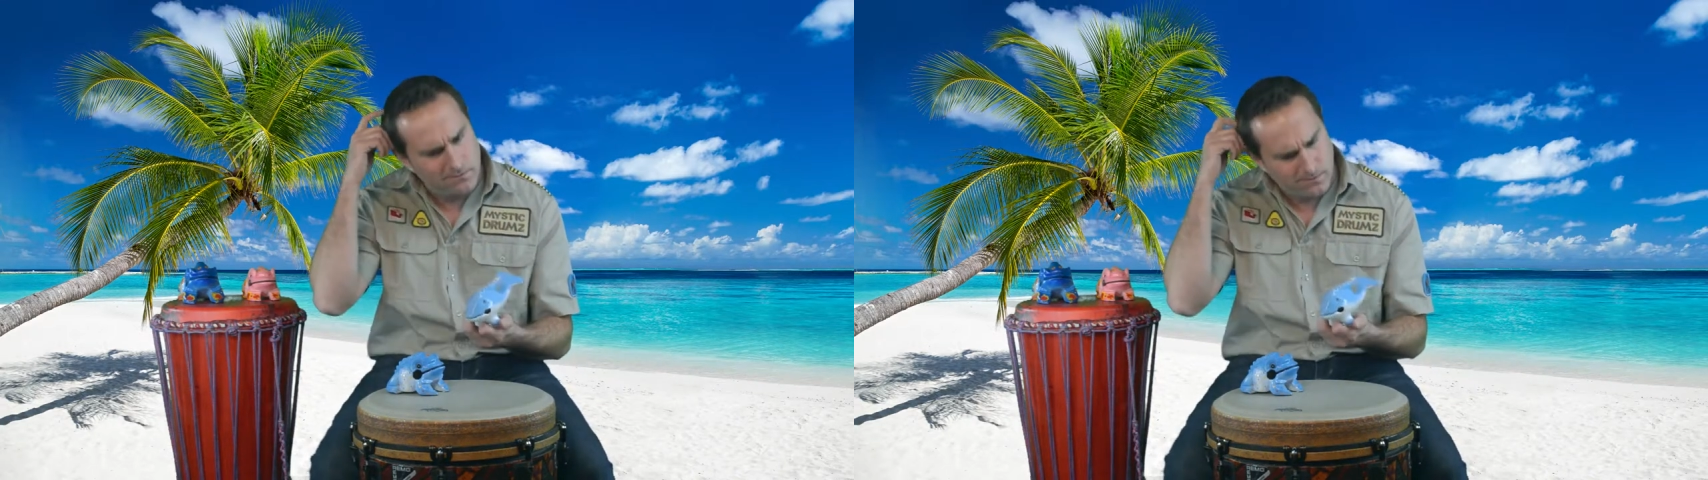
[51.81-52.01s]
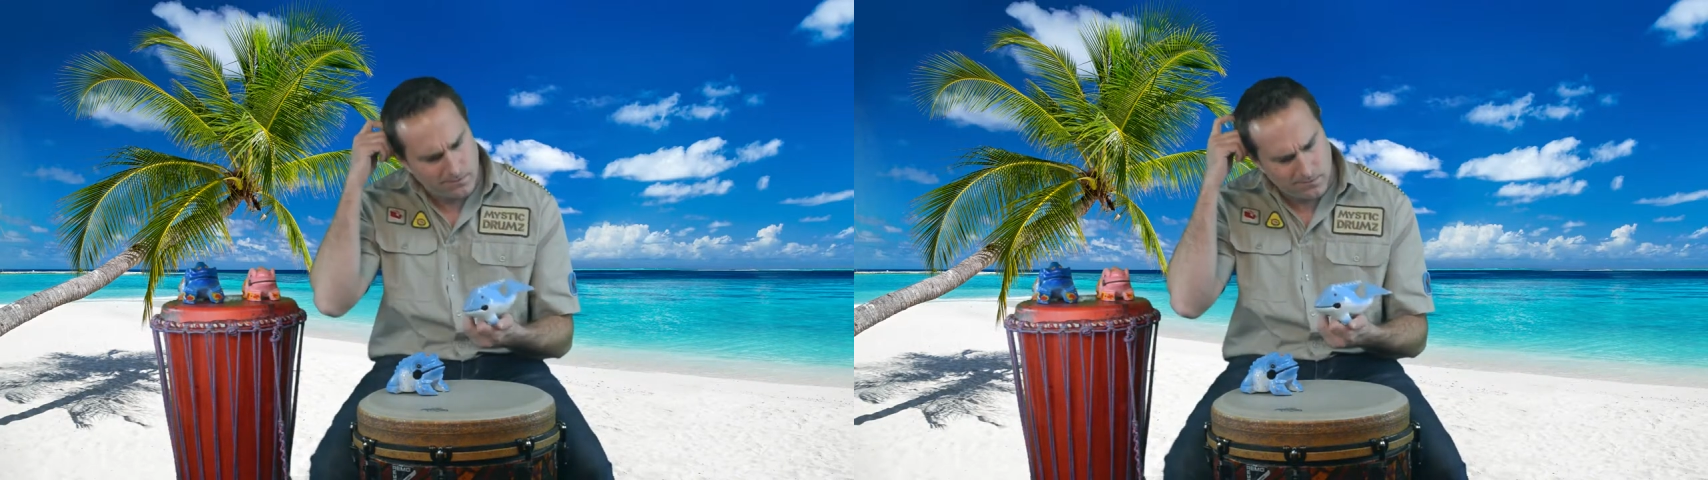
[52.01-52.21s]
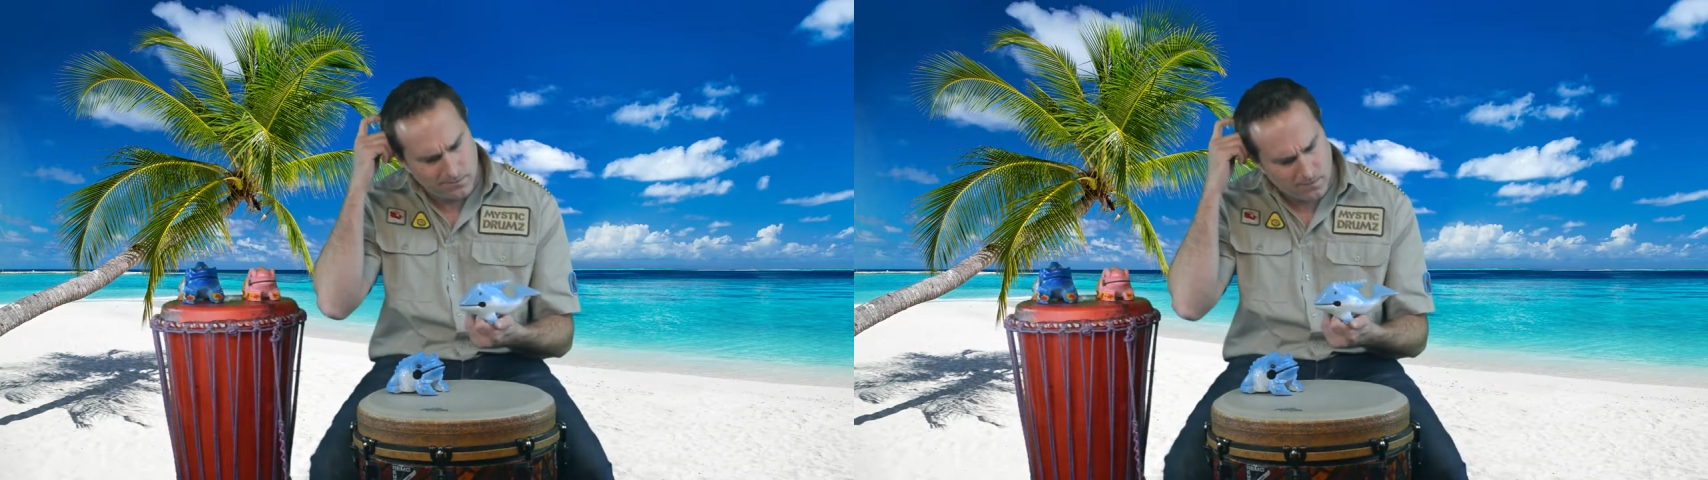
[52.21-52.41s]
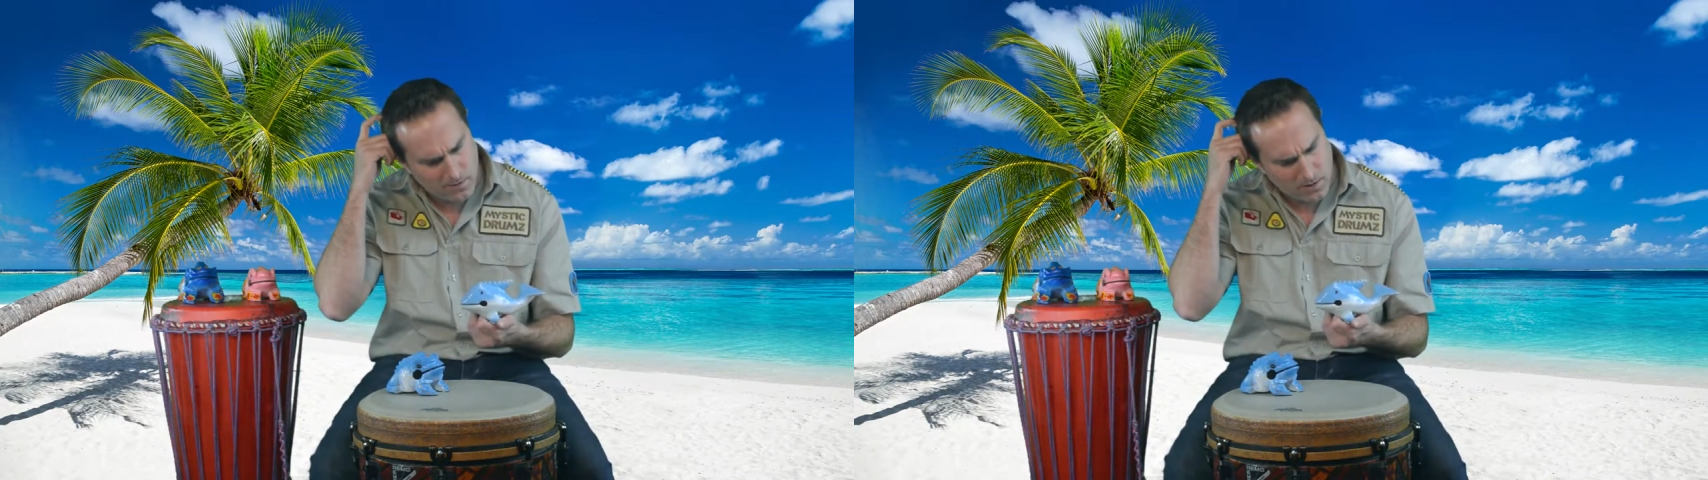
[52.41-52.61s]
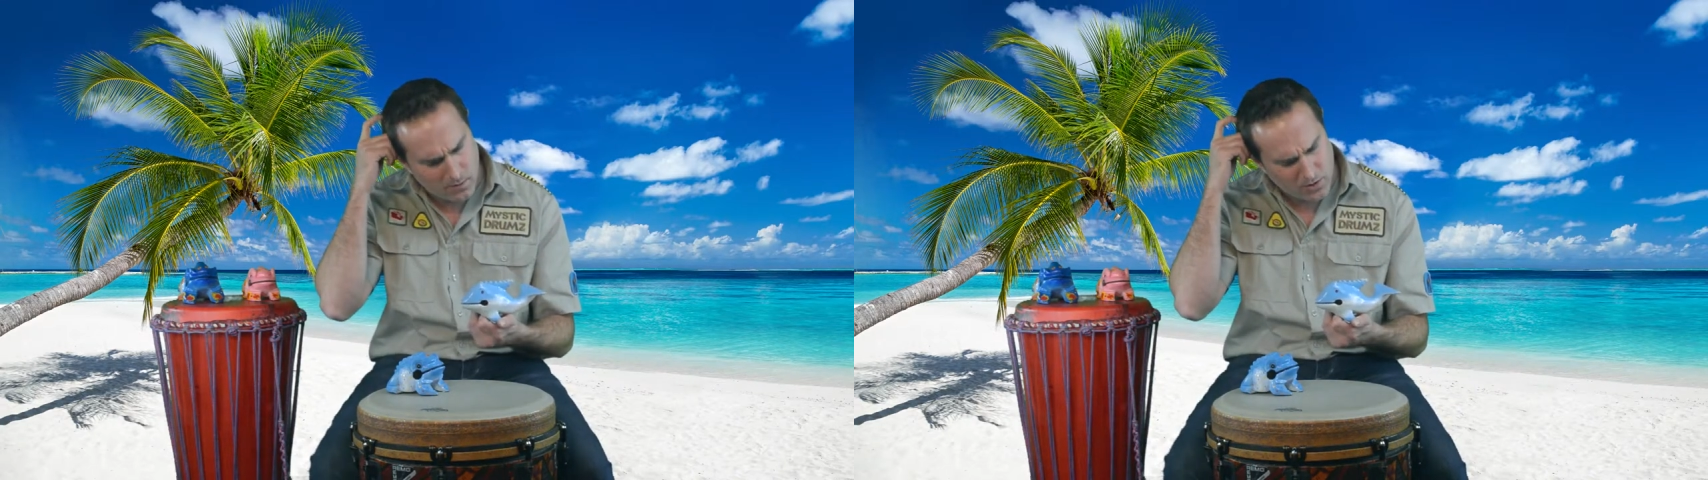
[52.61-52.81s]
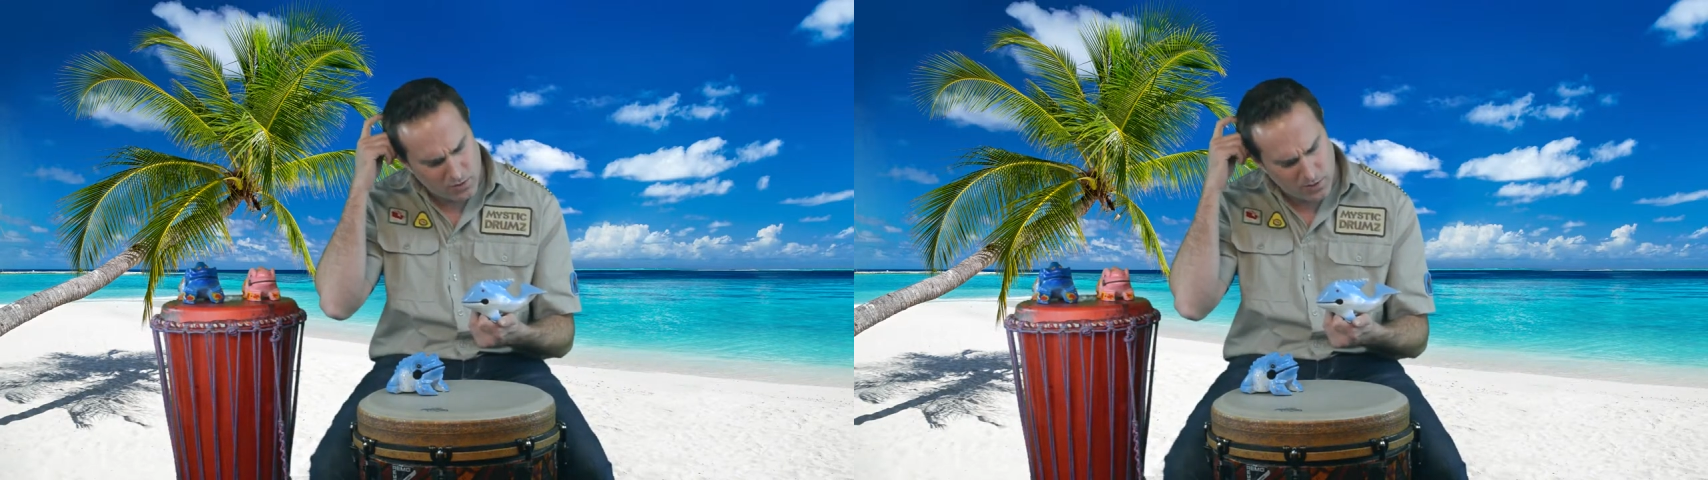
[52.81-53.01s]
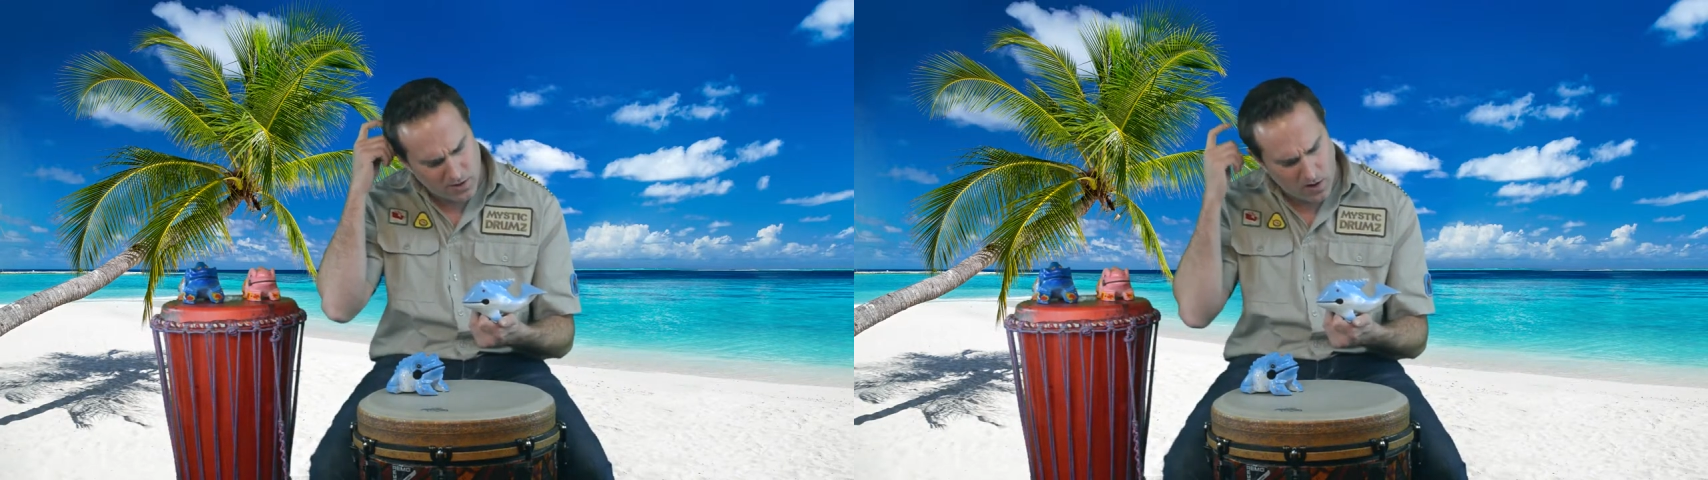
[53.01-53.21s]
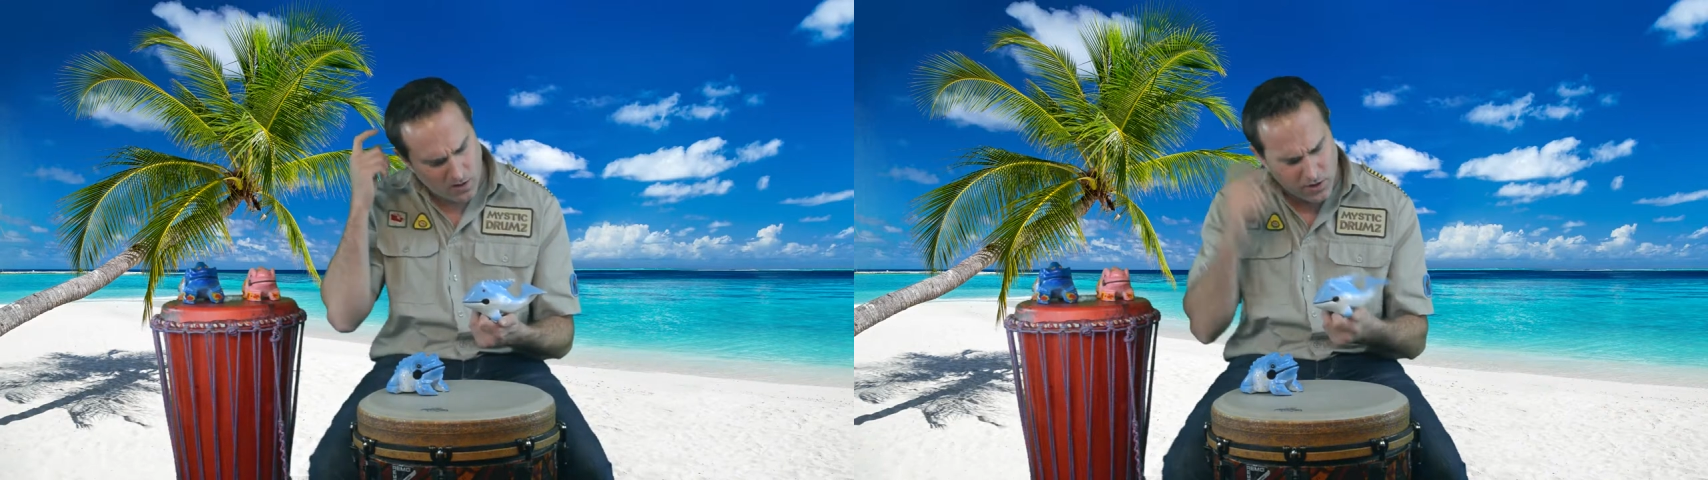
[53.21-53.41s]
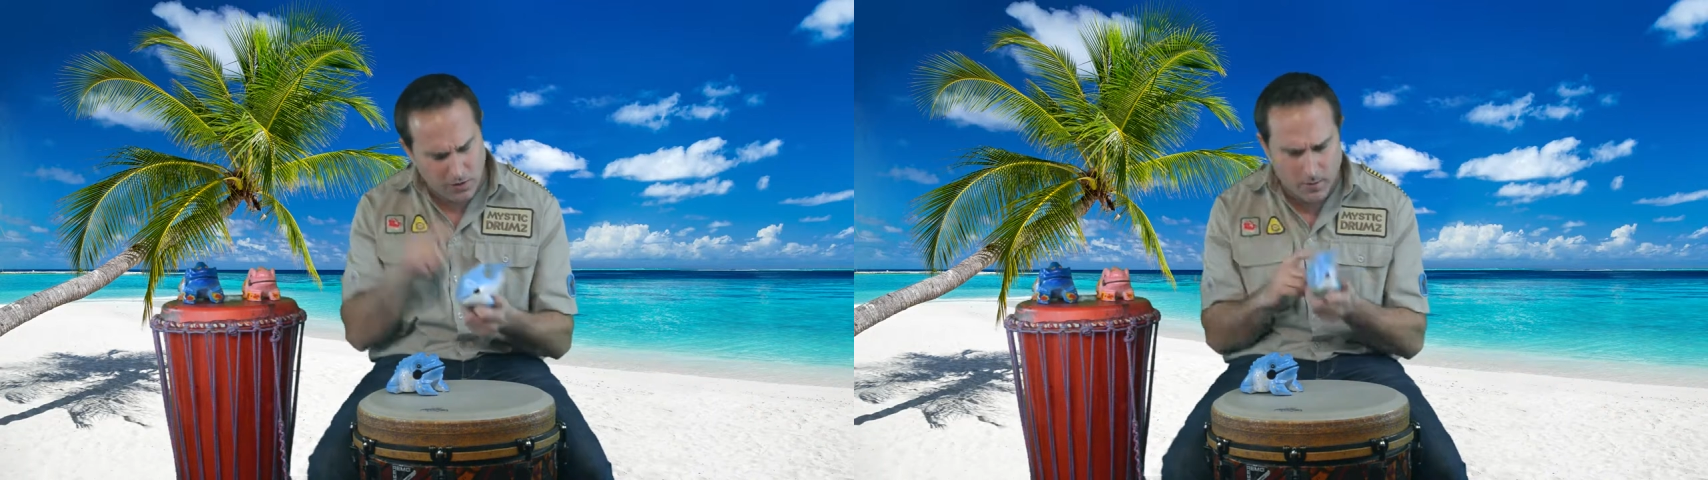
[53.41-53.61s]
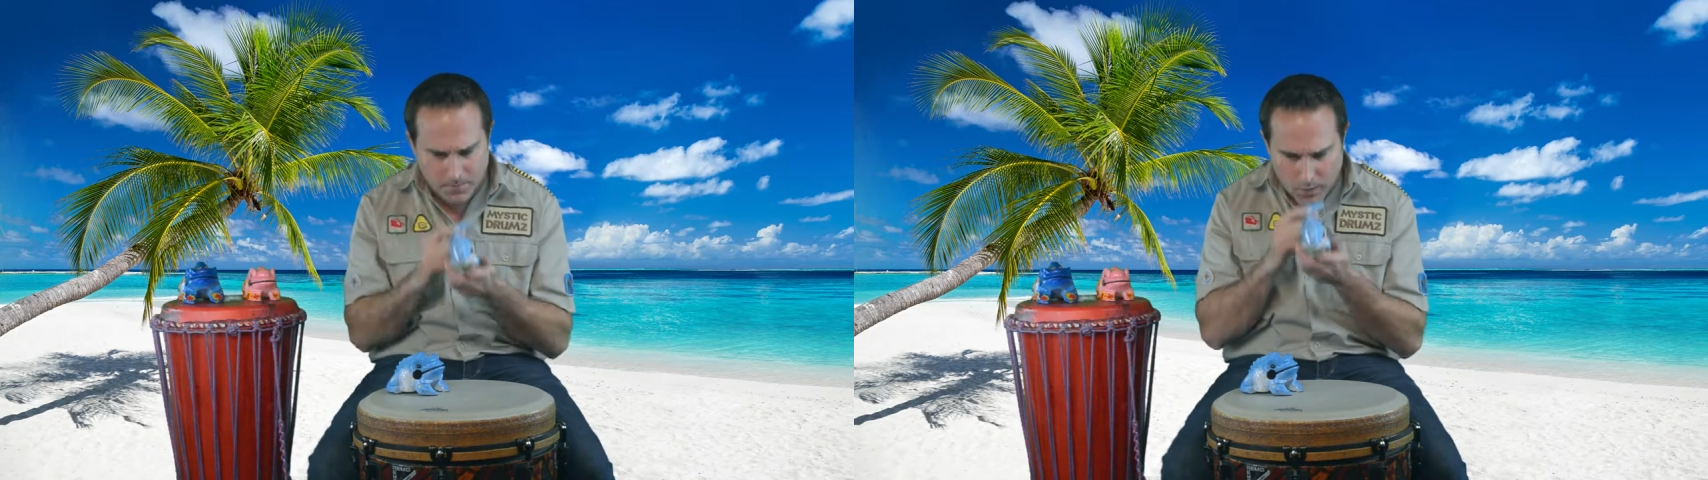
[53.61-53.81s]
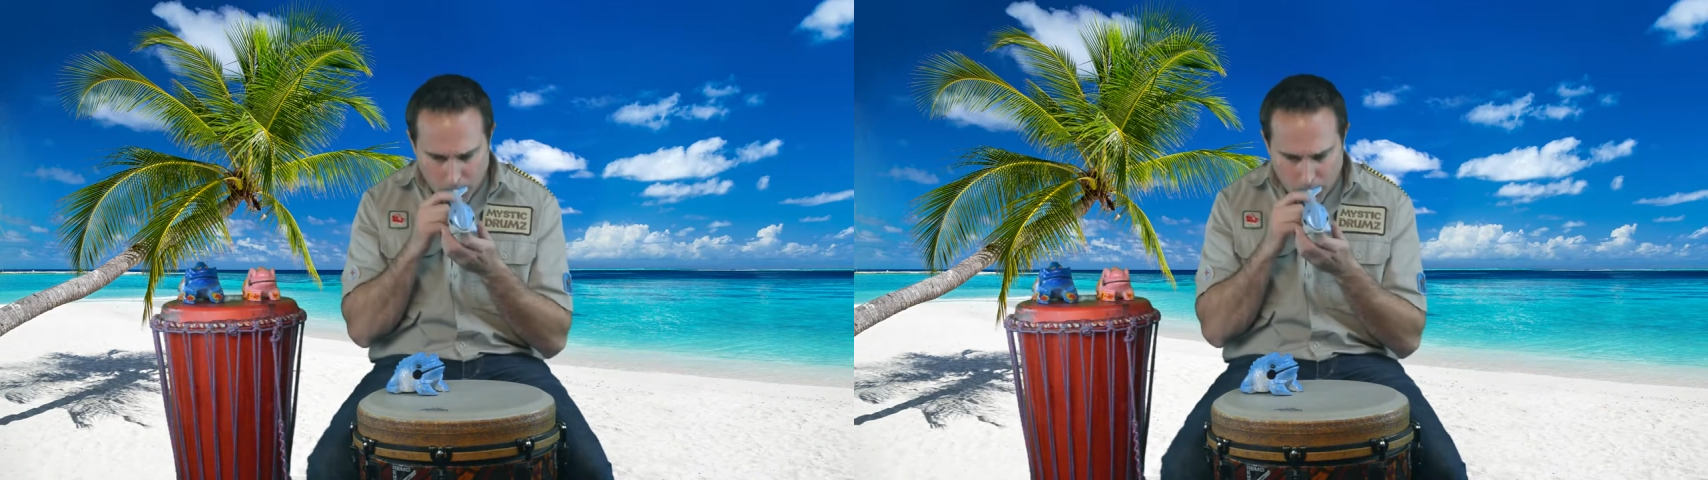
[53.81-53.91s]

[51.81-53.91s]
Mm, well, what should we call you?